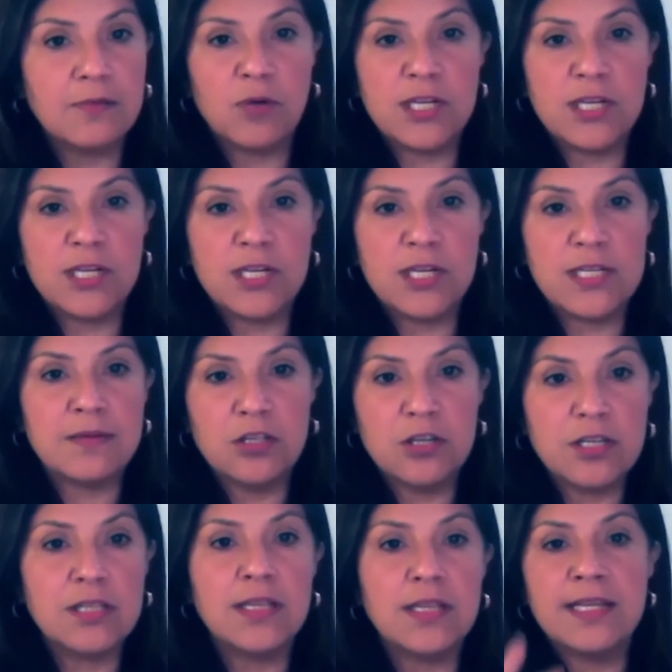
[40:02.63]
What does it
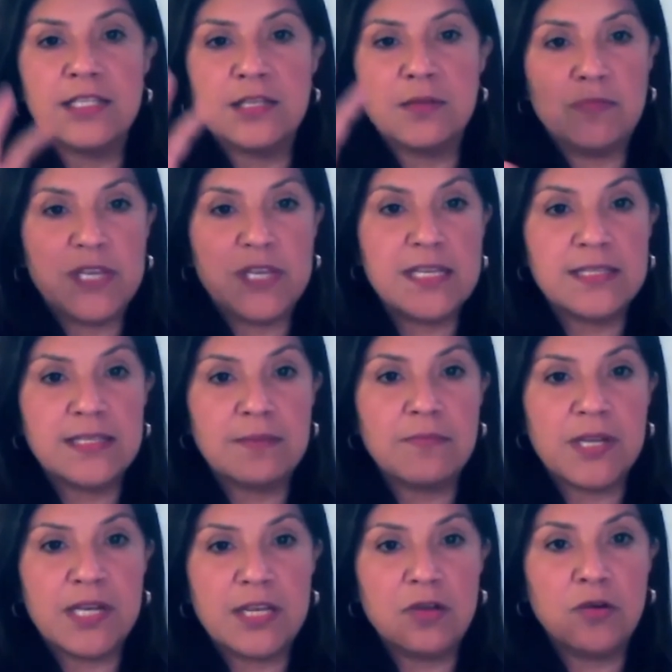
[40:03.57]
look like to be
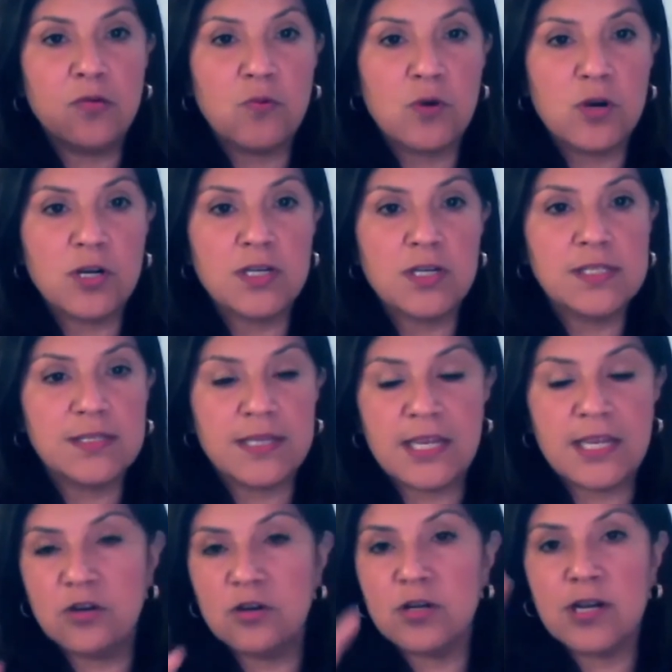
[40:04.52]
somebody who works
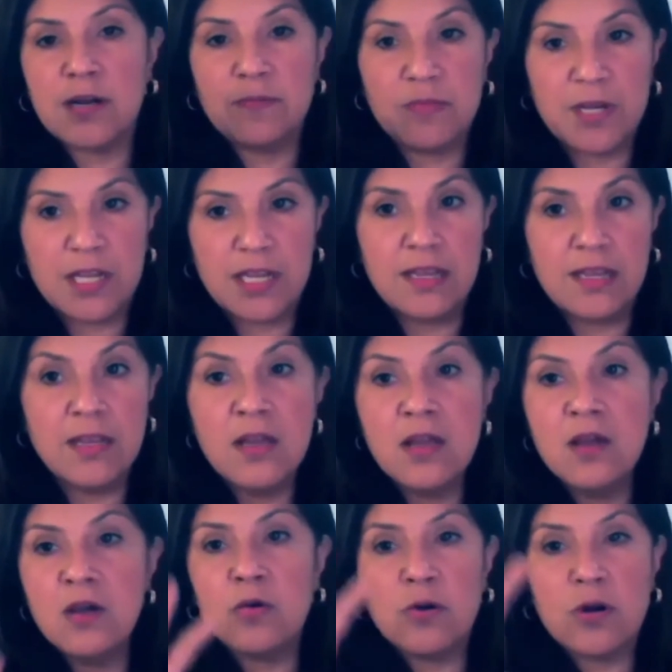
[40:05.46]
in your company
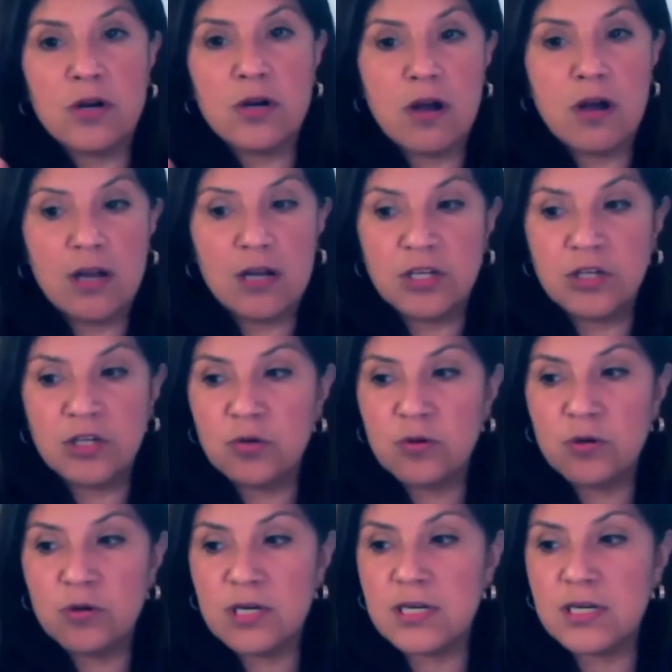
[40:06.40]
or on
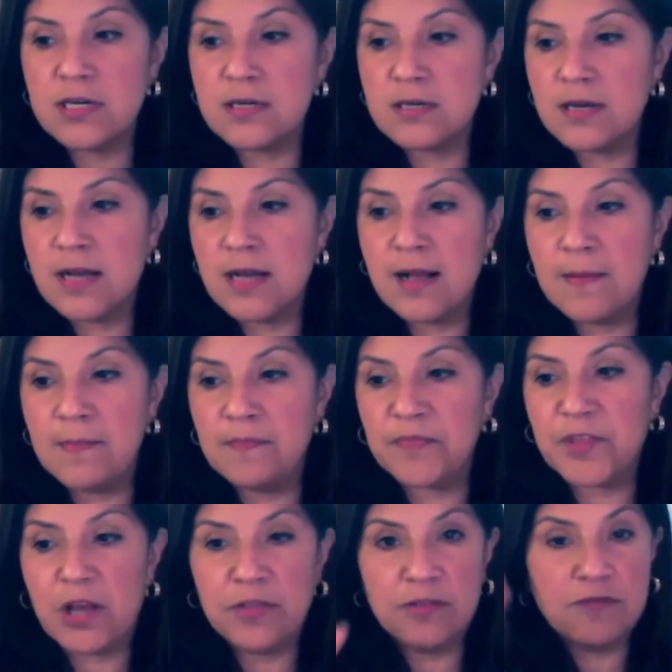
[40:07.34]
your,
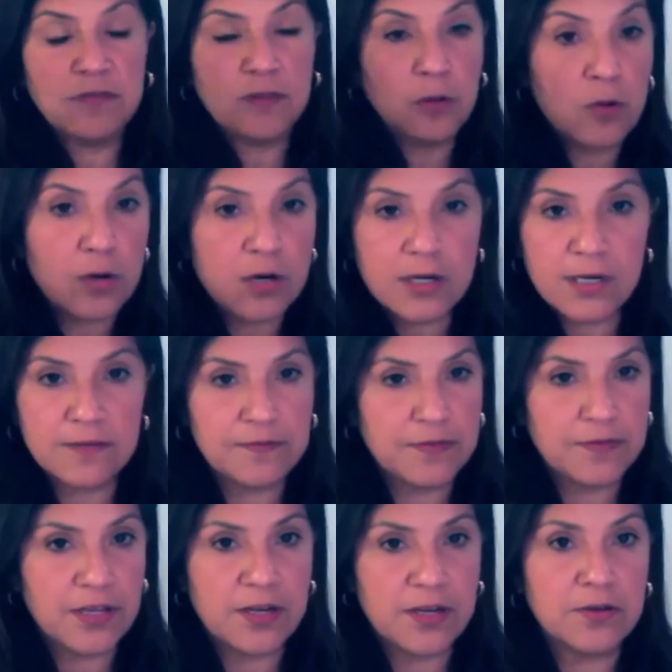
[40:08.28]
on the floor of,
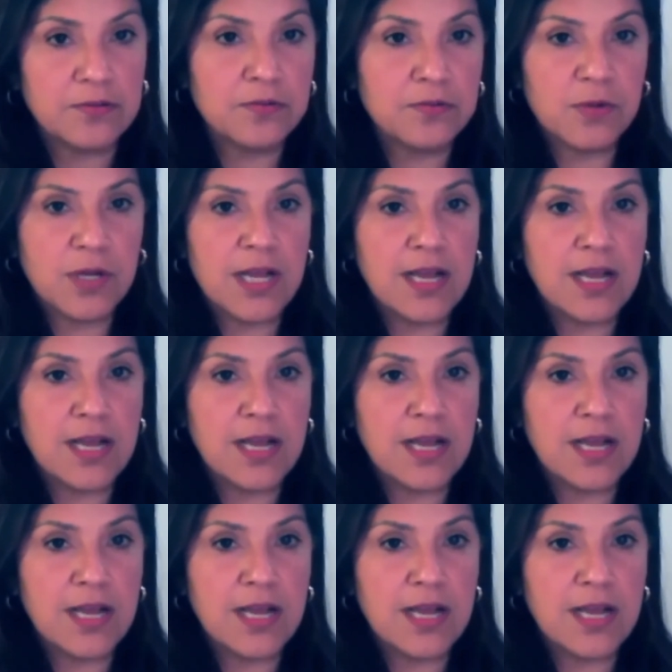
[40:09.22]
you know,